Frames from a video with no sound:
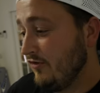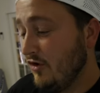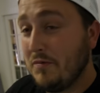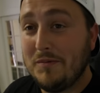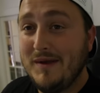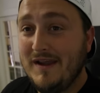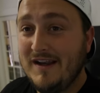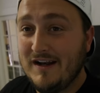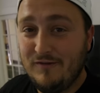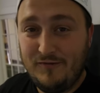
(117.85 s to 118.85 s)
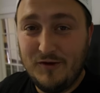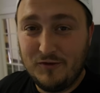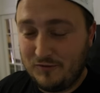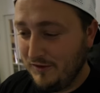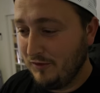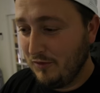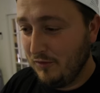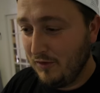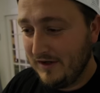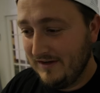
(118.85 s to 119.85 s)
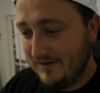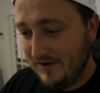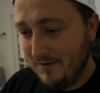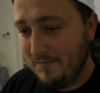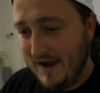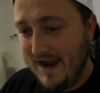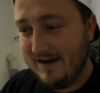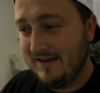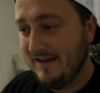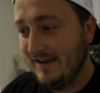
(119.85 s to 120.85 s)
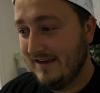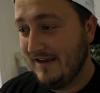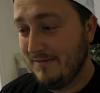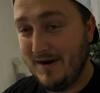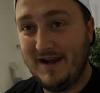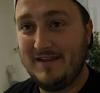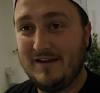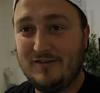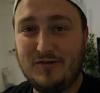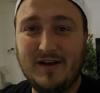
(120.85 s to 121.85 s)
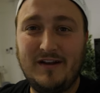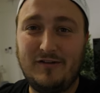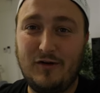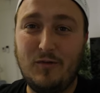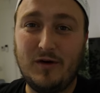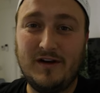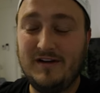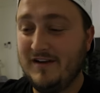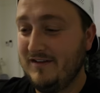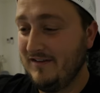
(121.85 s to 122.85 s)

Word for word: super big and it feels really rewarding to come back, get behind that screen and start working because